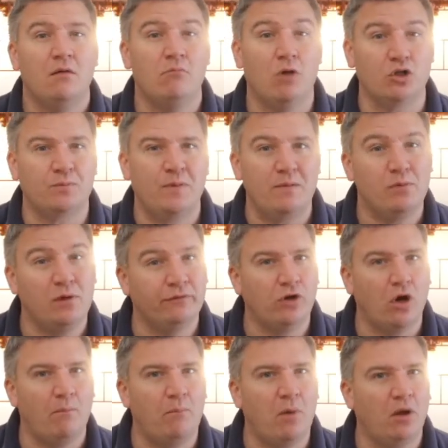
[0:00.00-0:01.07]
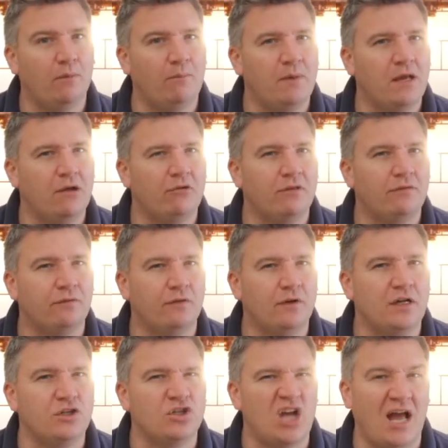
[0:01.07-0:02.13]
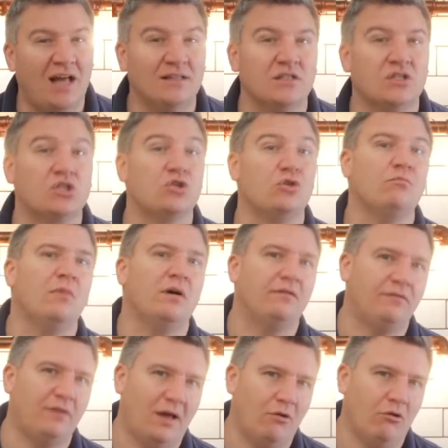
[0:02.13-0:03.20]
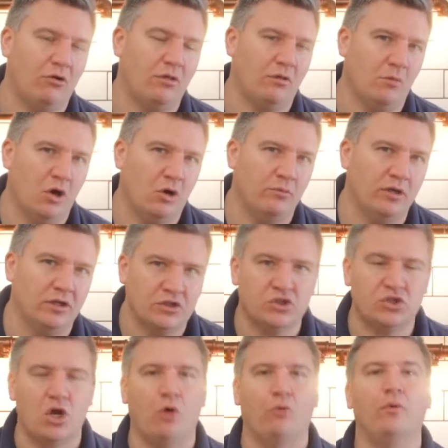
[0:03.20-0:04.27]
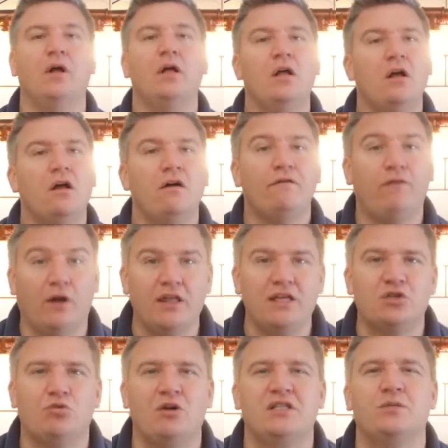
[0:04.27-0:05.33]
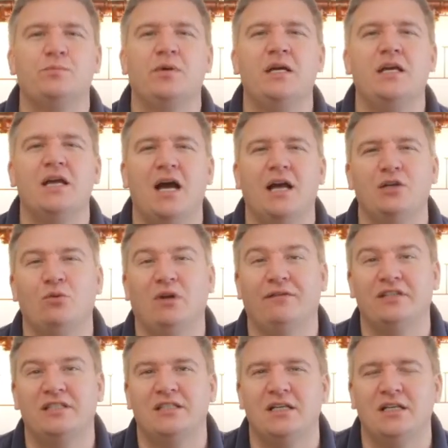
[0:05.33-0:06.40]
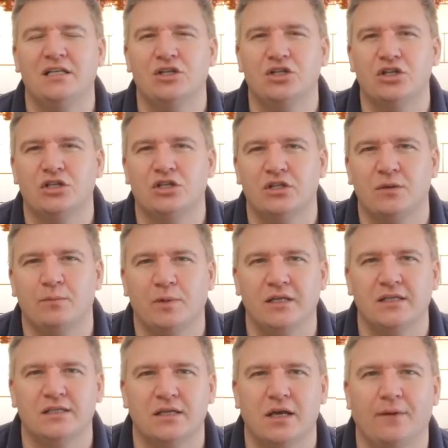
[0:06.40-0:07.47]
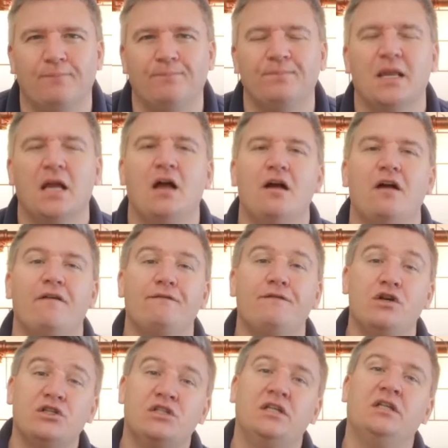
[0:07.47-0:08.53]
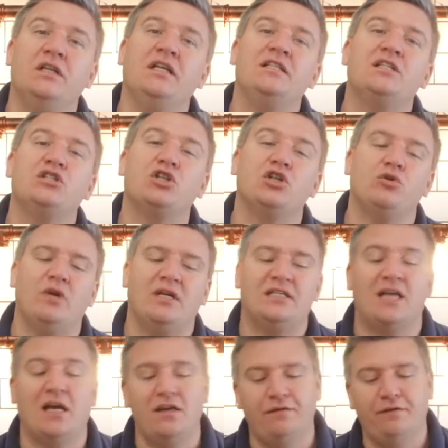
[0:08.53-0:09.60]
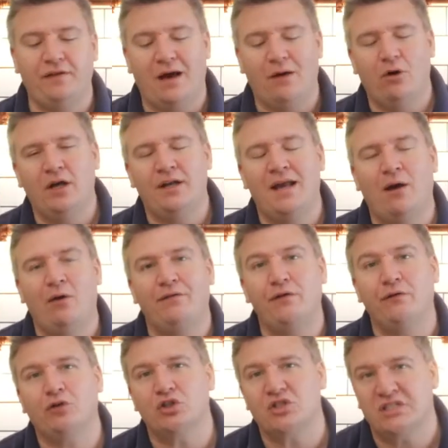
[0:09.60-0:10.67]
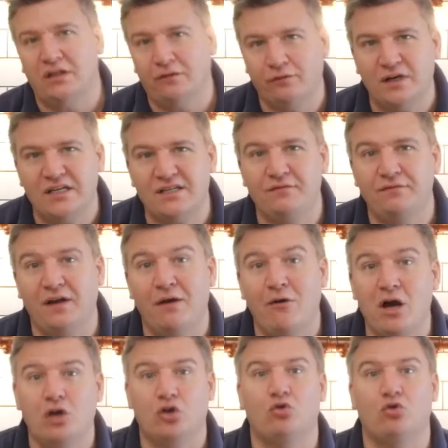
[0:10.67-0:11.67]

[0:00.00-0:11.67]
Most people have got a bottle of beer in the fridge and some flour at the moment. So, follow this recipe and you will have a delicious pizza. First thing you need to do is get your flour. Now, if you've got self-raising flour,